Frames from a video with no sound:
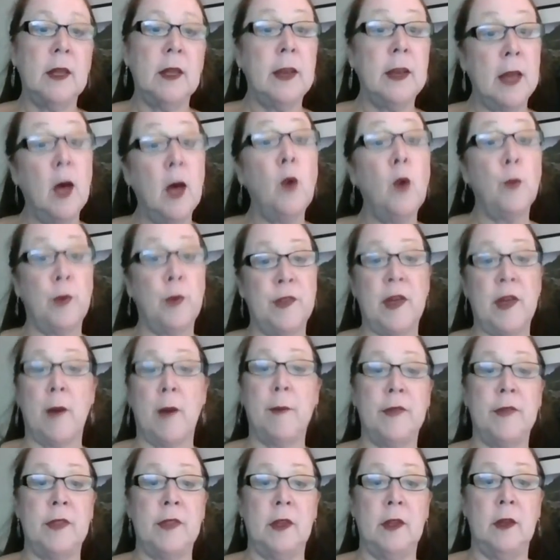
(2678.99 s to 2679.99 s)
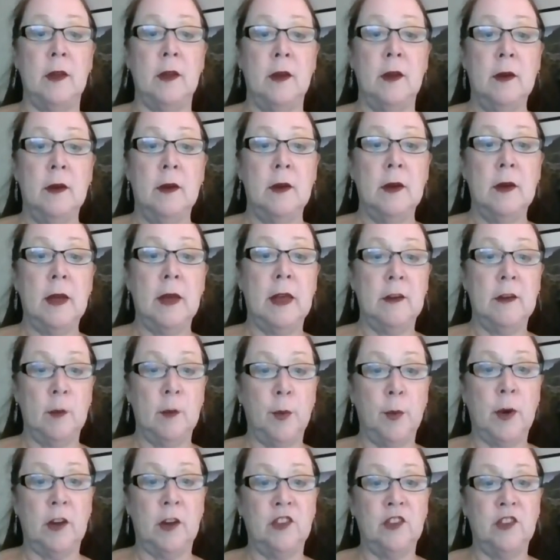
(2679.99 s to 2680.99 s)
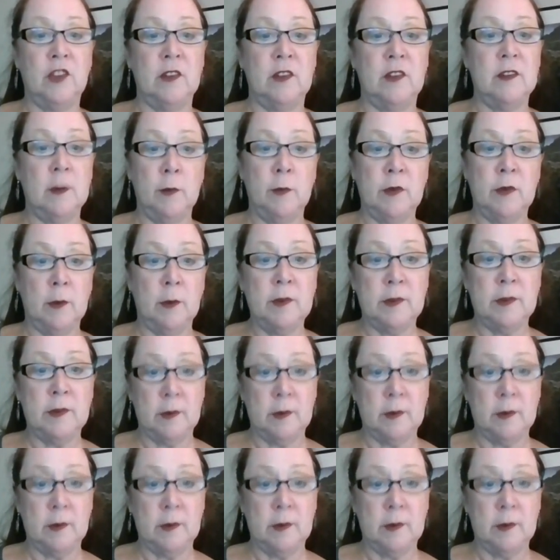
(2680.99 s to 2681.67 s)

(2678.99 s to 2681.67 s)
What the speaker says: help with apathy and depression symptoms.